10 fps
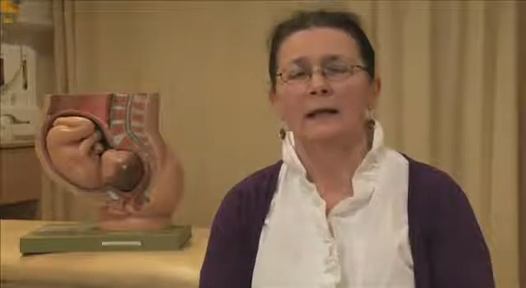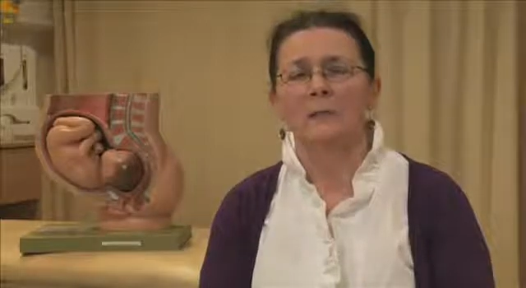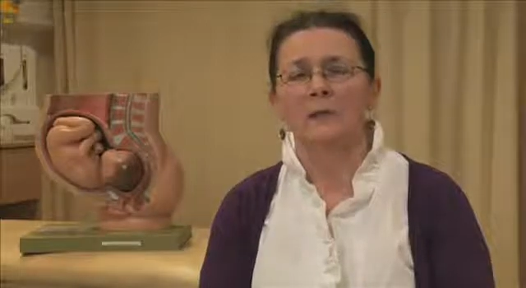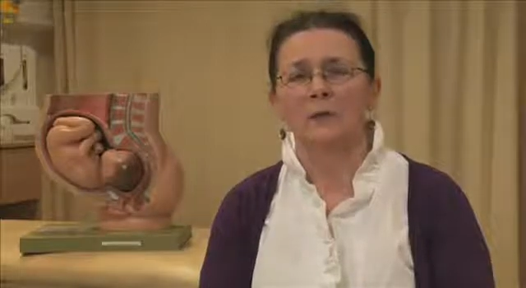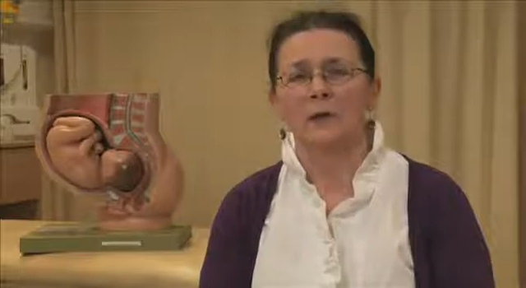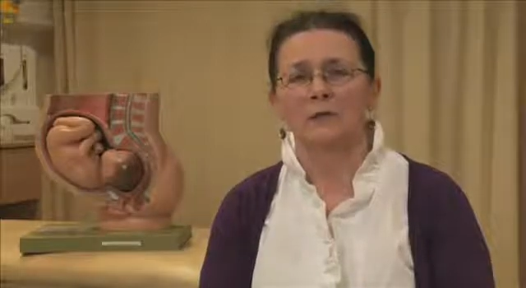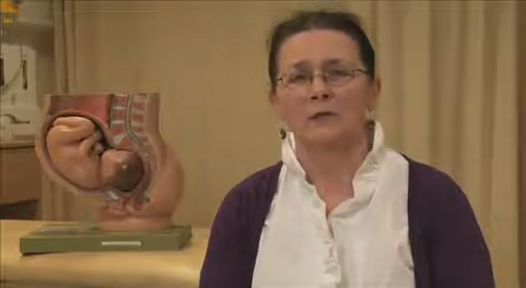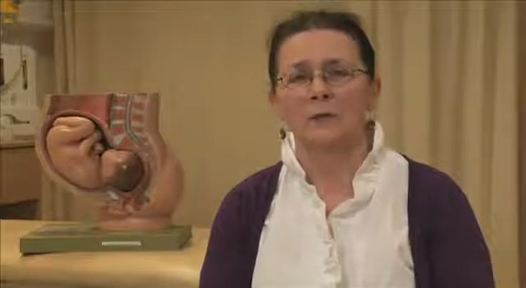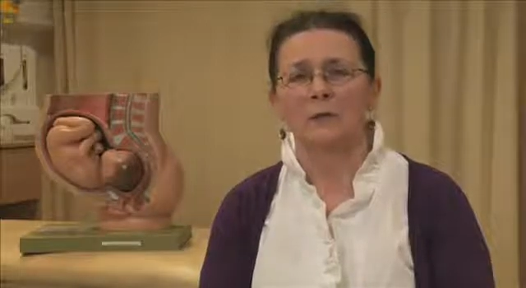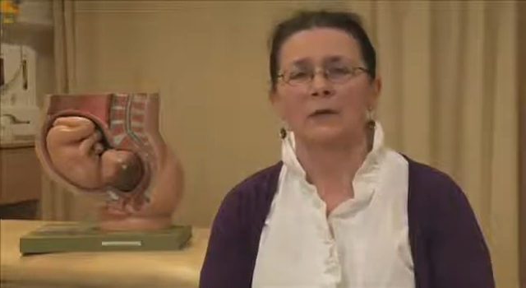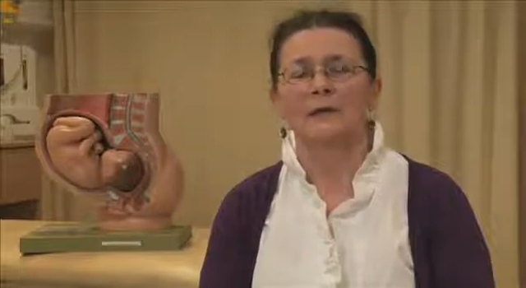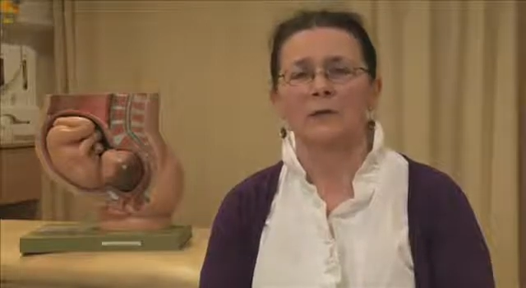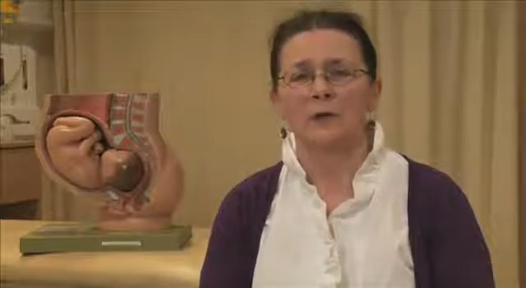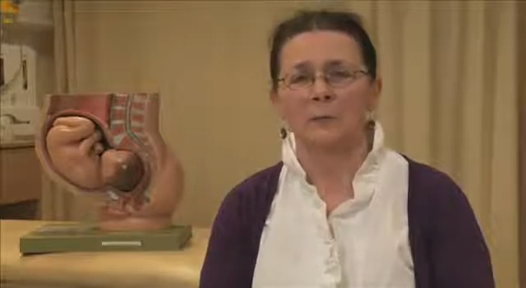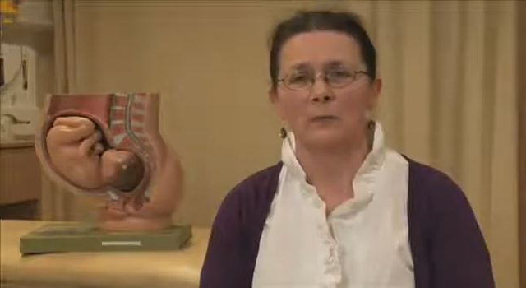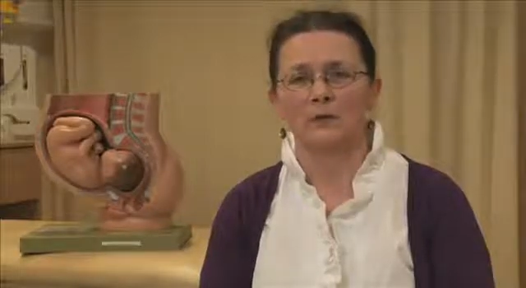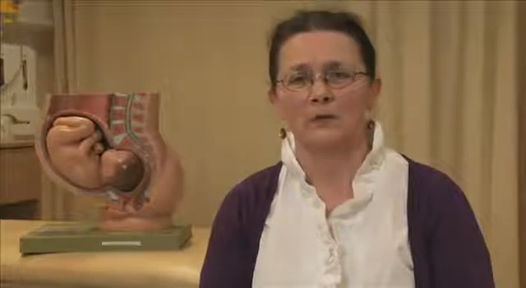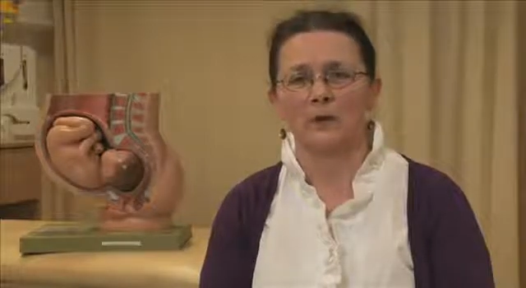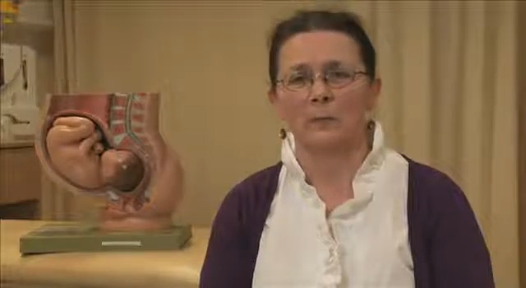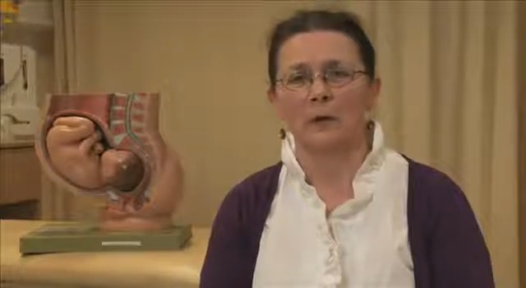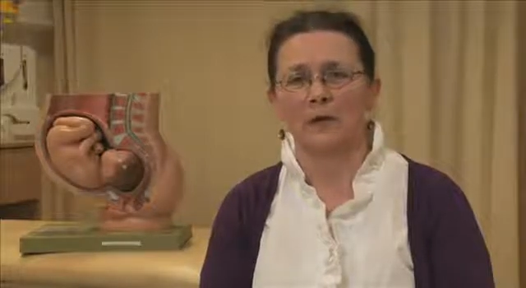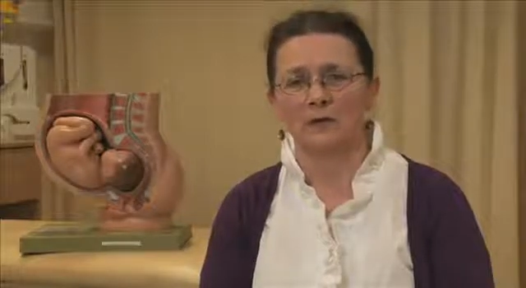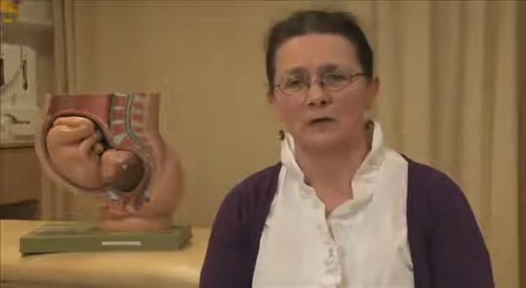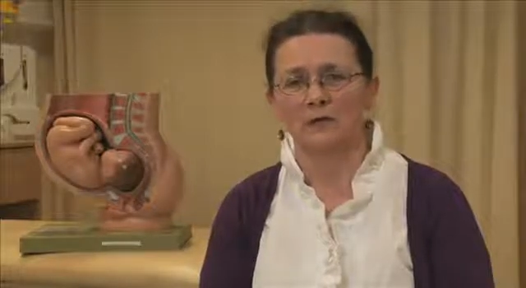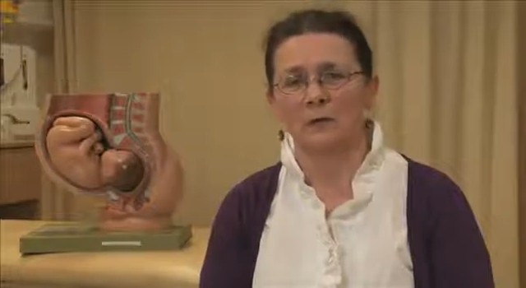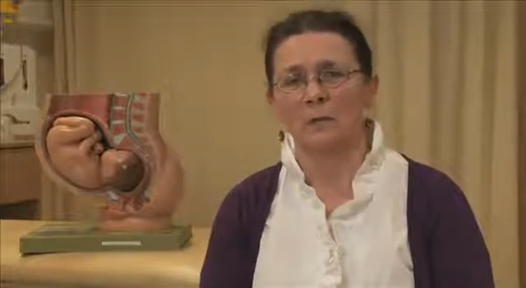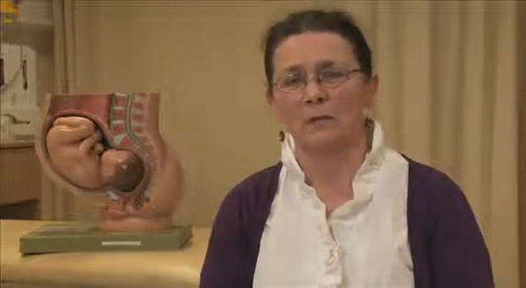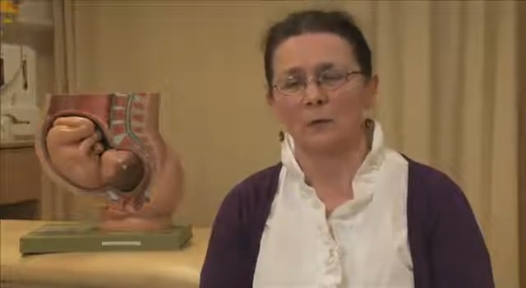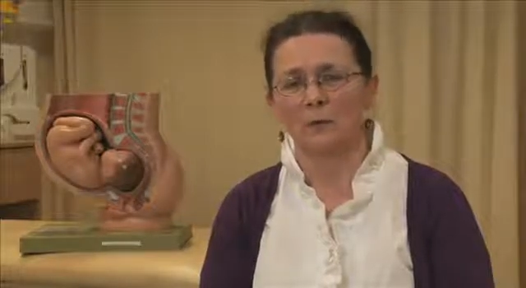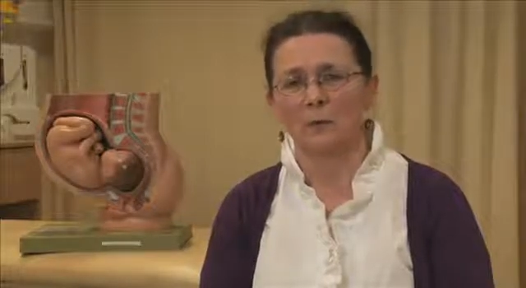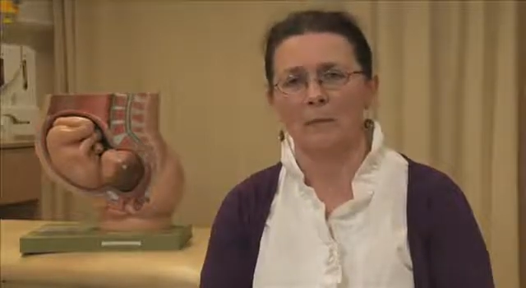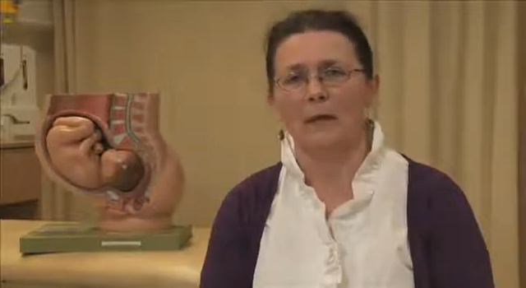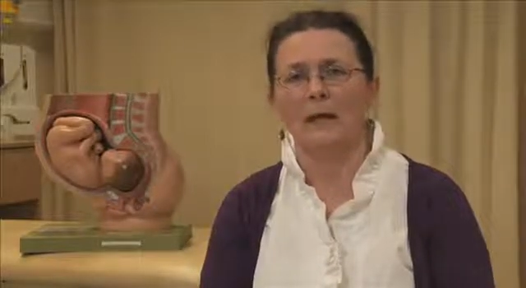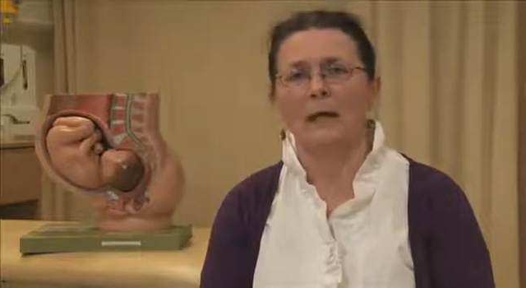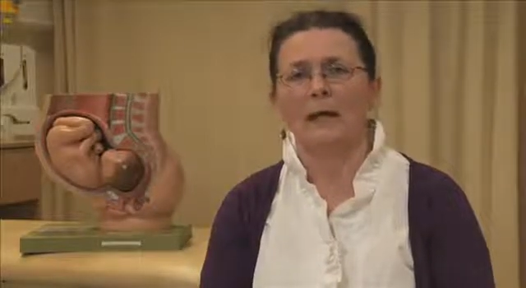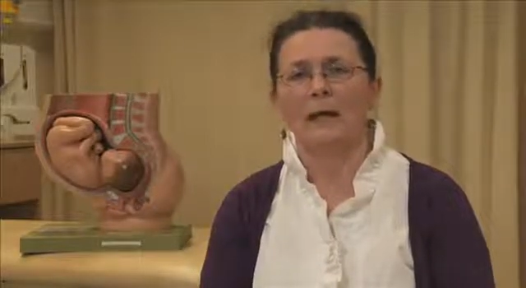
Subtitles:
The midwife's role is very much partnership with the woman,